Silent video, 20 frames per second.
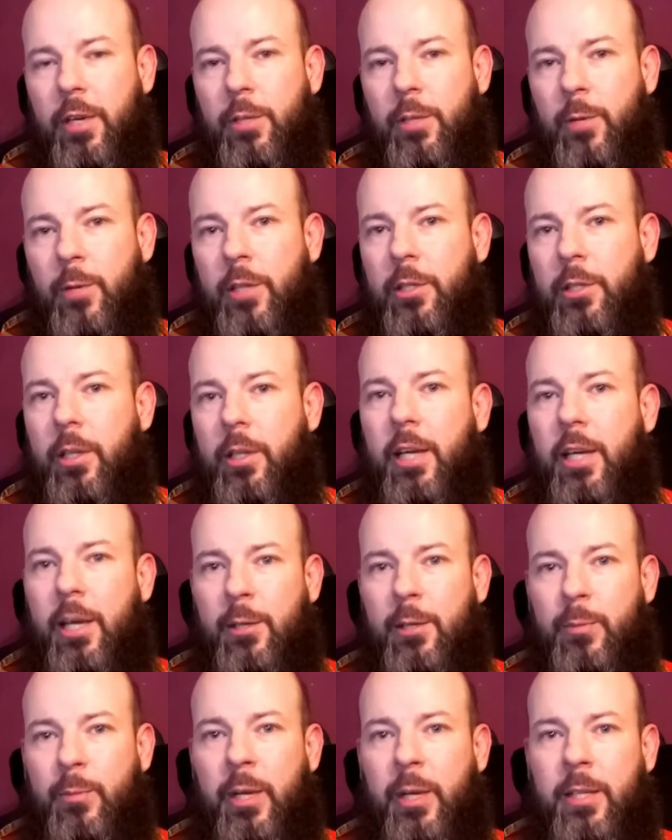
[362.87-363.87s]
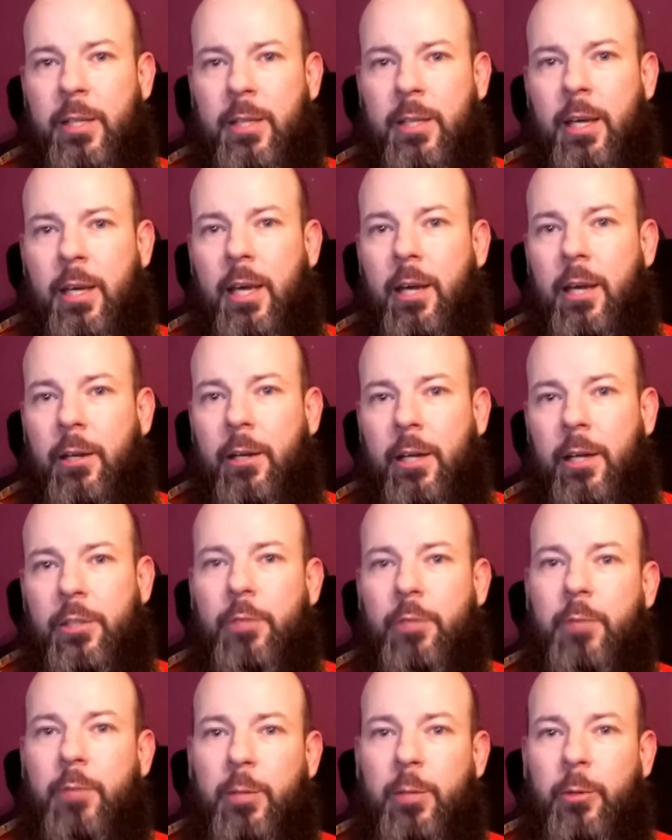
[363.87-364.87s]
to actually like as many as I can and actually
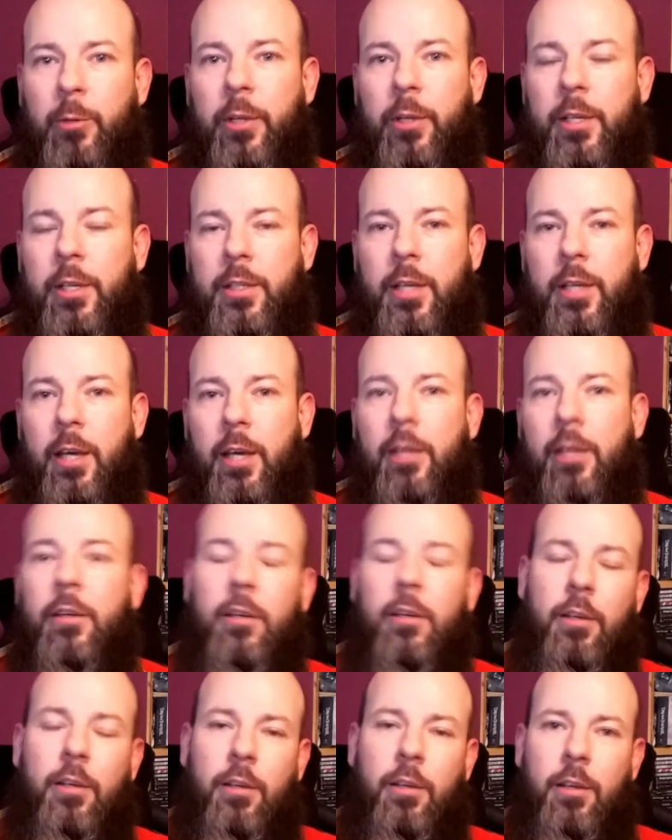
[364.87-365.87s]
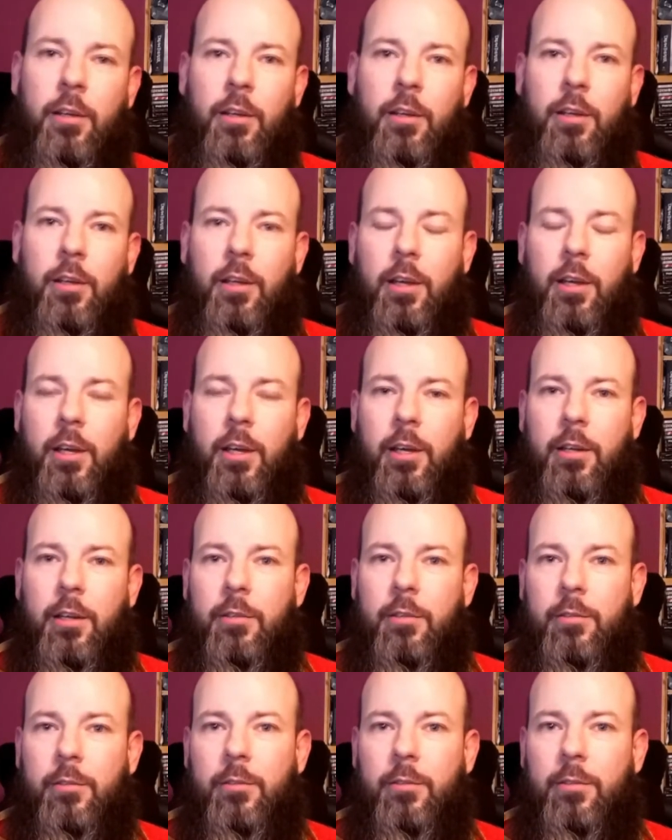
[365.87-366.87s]
read what they say.
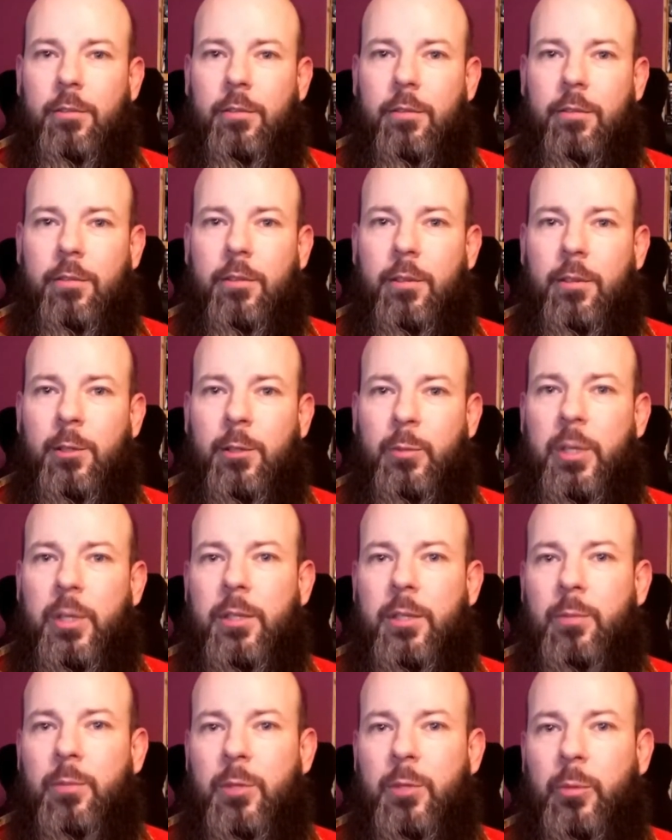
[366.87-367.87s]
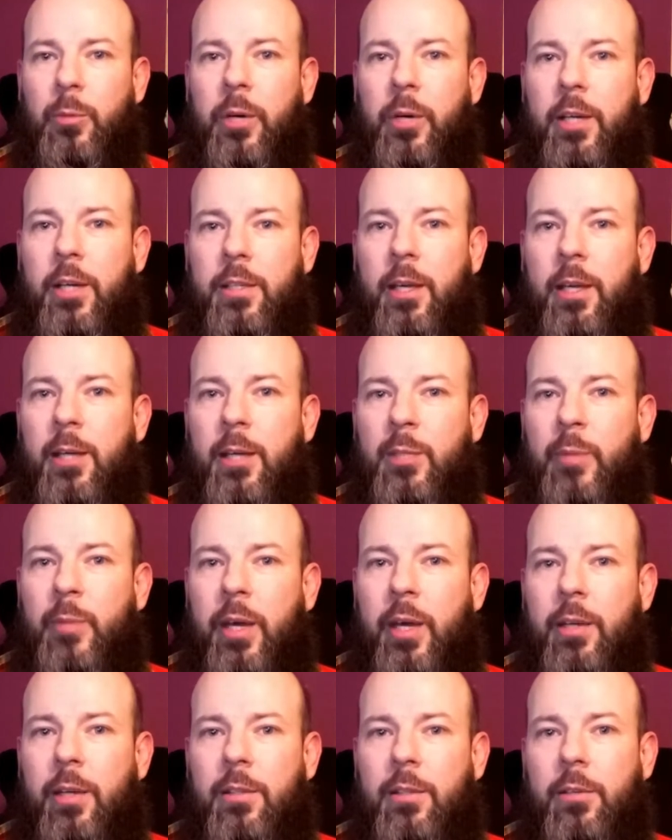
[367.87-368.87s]
And there's been some surprising
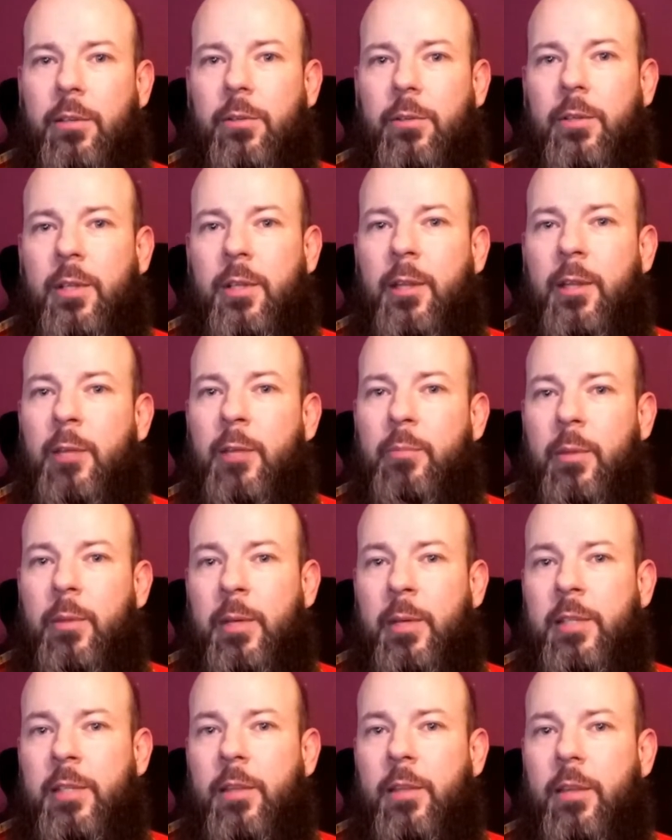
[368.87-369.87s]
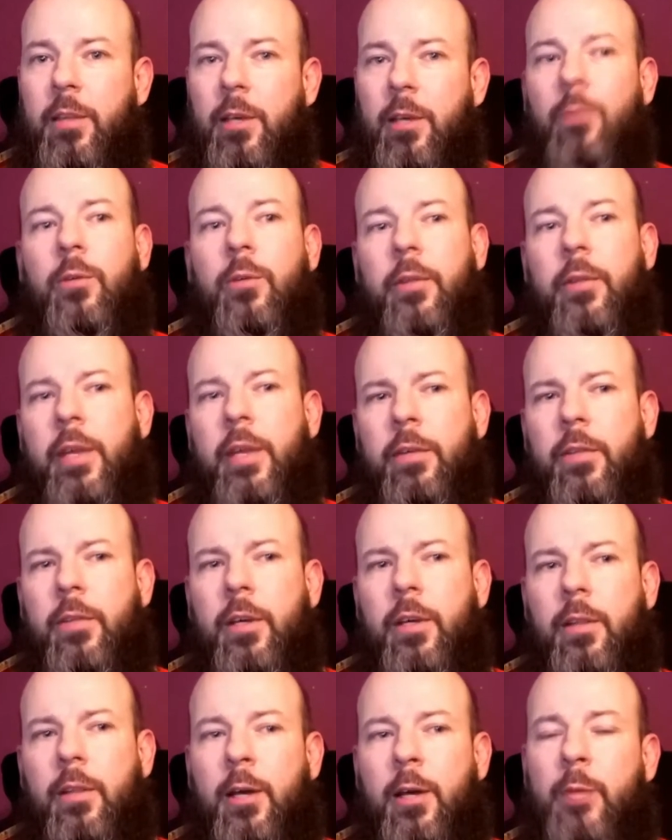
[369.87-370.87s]
aspects, and of course that then makes you think, well, if they
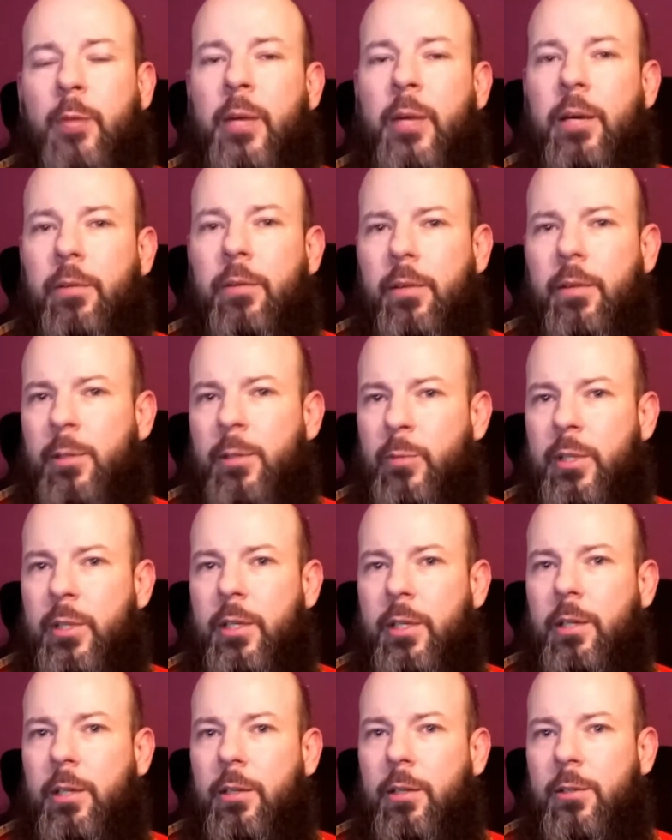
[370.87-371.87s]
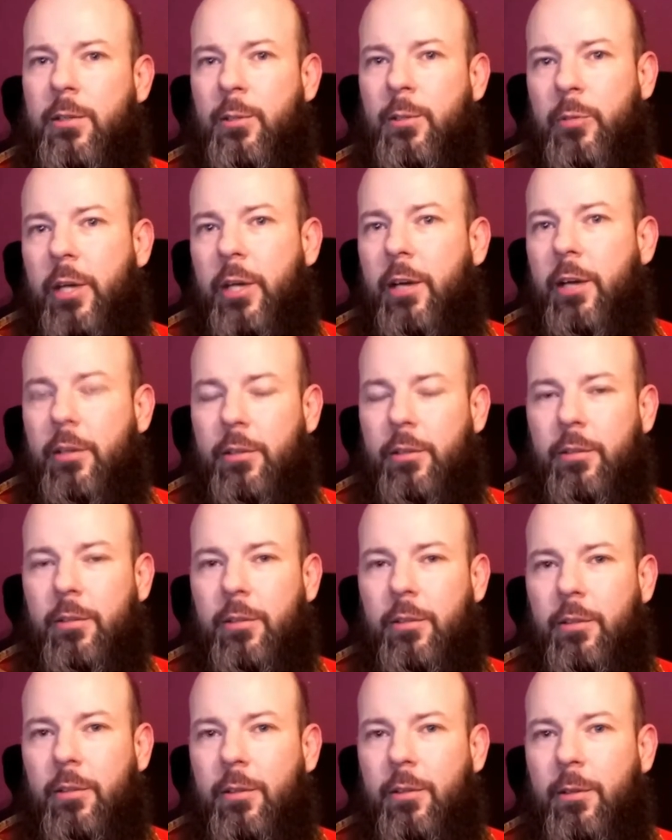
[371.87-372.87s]
think that about this particular subject,
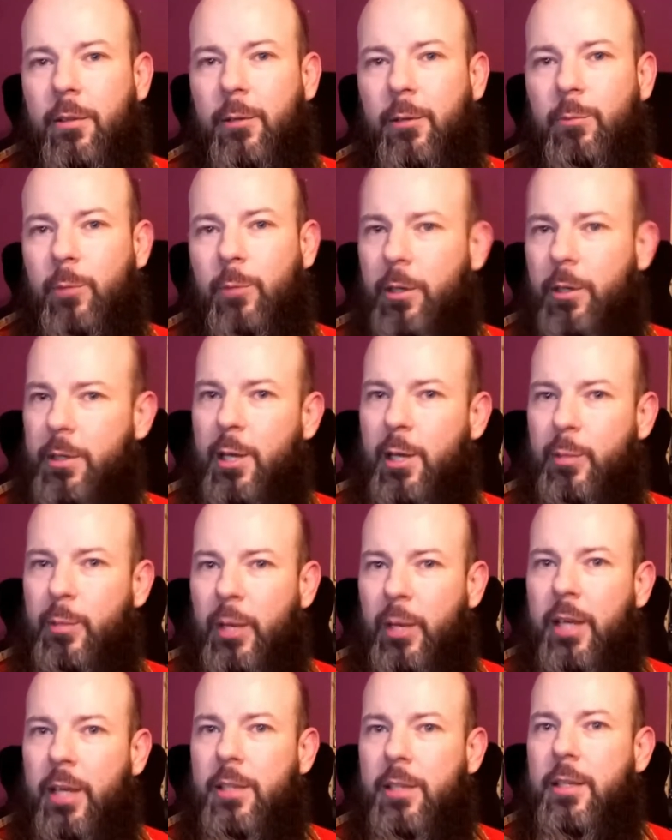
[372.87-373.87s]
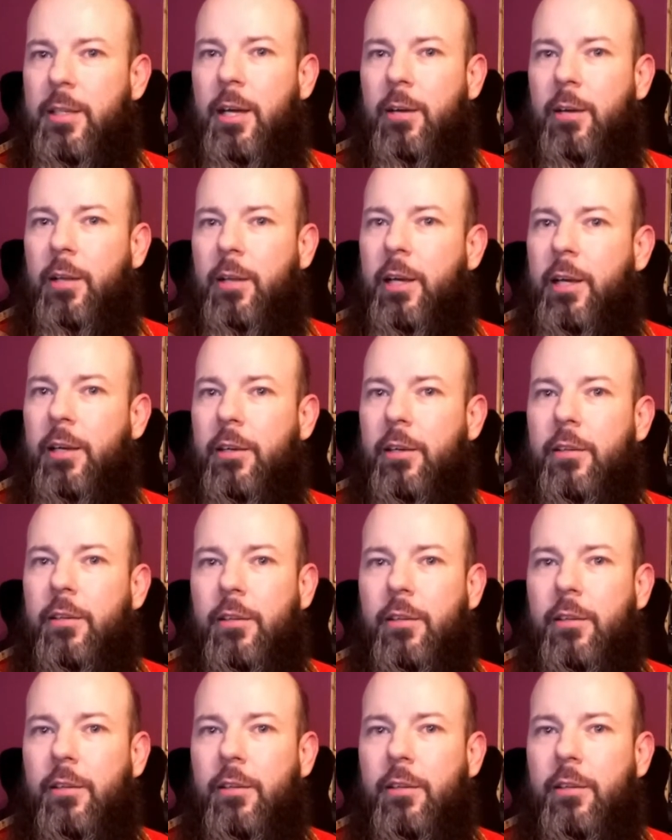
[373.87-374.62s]
then what's their play style like?